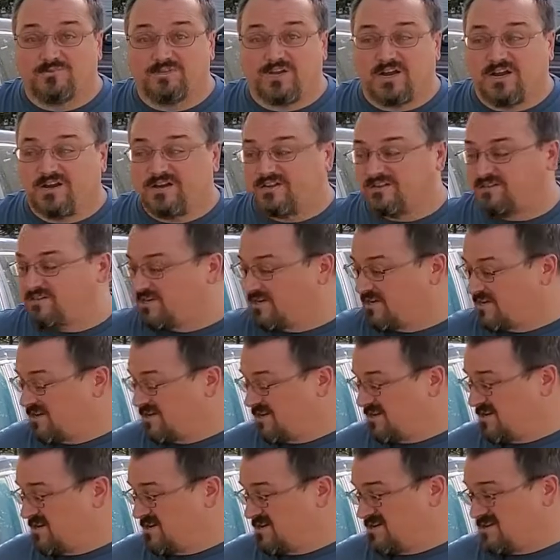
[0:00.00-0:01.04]
on it.
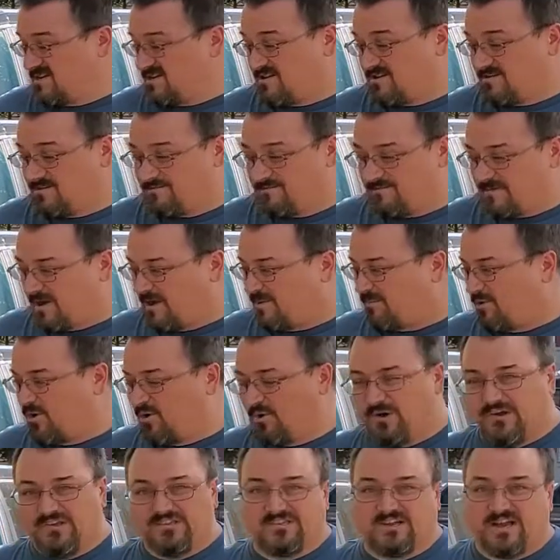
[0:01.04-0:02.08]
I'm
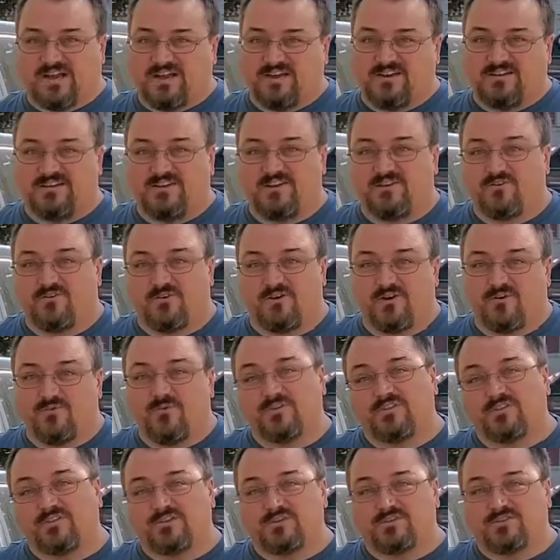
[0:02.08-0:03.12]
always kind of tinkering
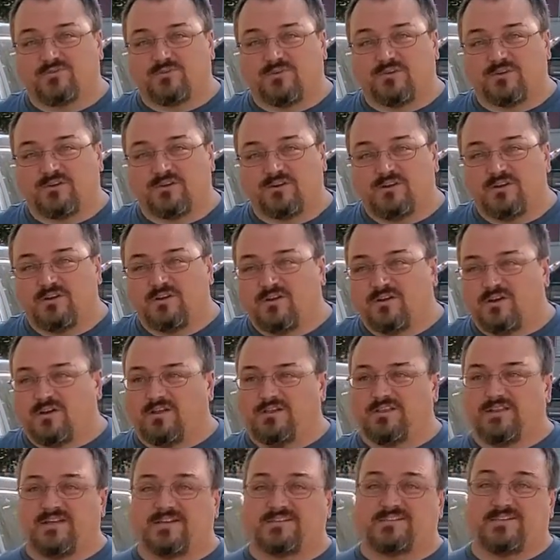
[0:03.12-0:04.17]
with this one. A
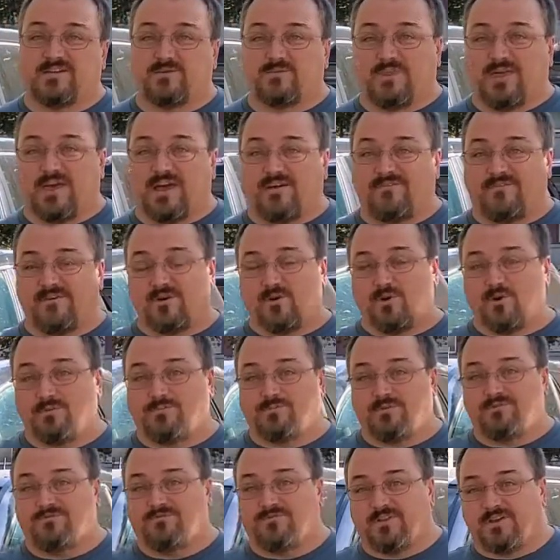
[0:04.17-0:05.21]
nice thing with having a
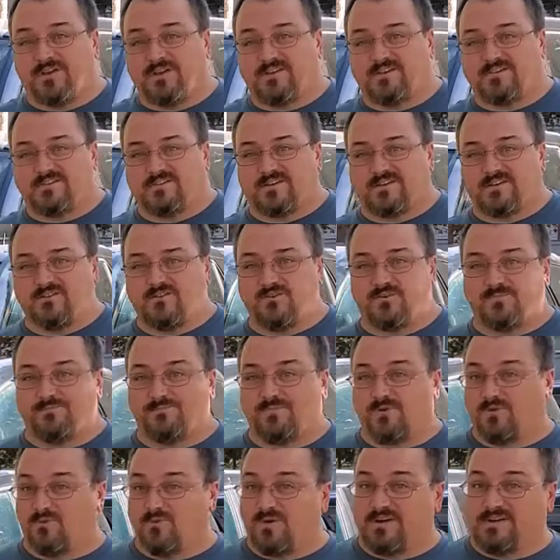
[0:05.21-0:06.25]
hoopty fleet is that you can
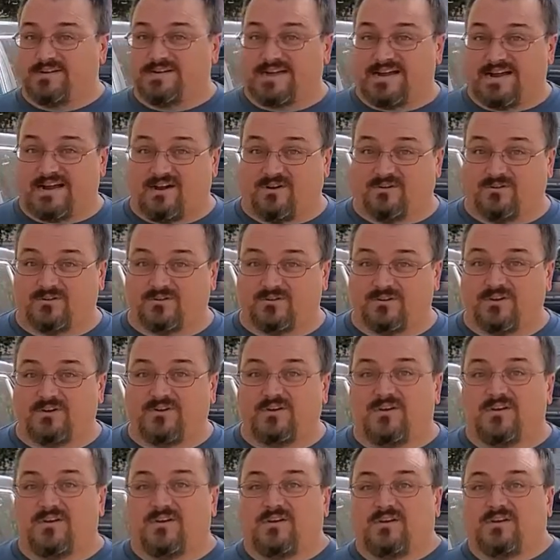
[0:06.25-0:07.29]
put one down,
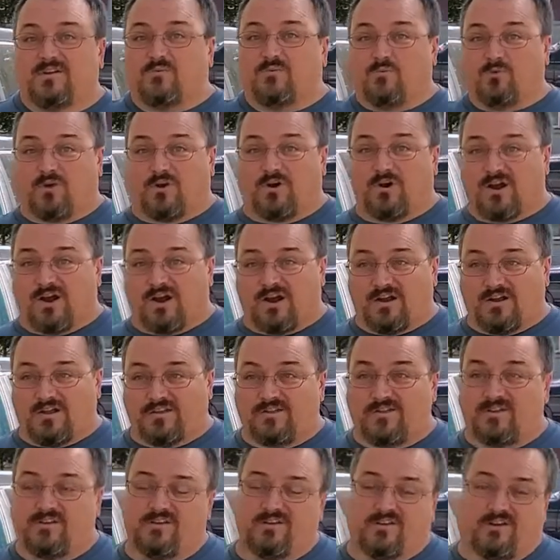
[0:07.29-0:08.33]
work on it,
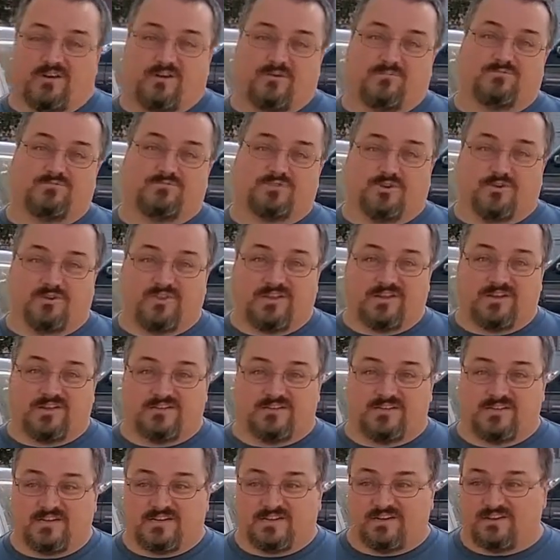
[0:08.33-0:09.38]
so that
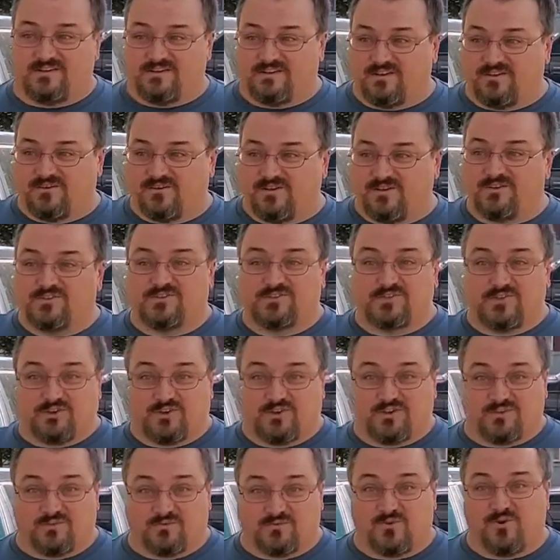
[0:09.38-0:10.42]
you can still
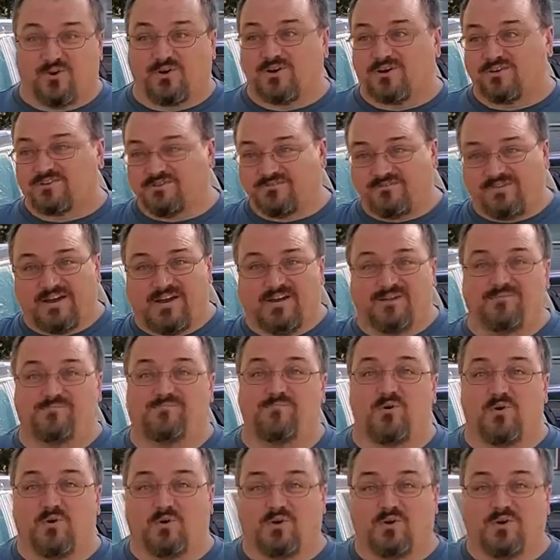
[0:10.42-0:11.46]
get to work because you've got
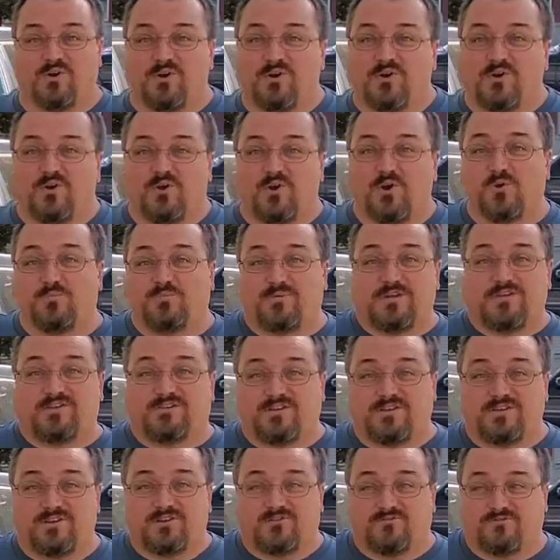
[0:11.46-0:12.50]
more hoopties
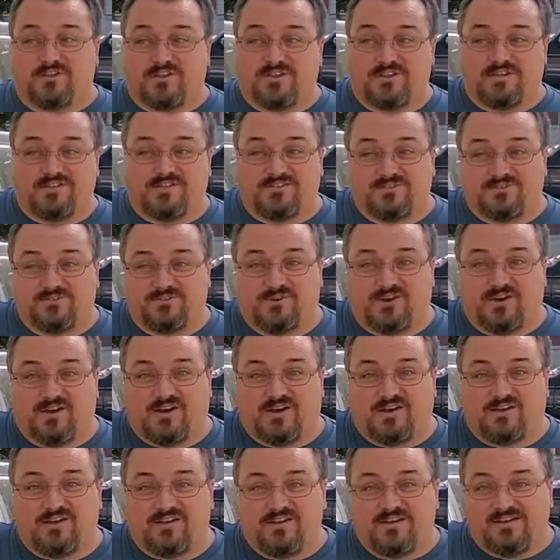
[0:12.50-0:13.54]
in your fleet to
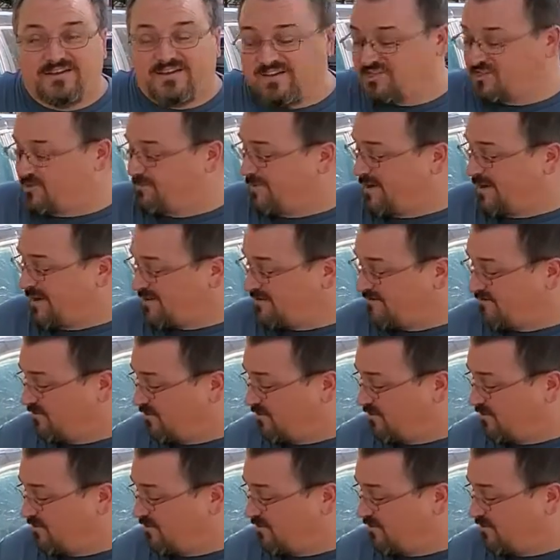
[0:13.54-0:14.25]
get you back and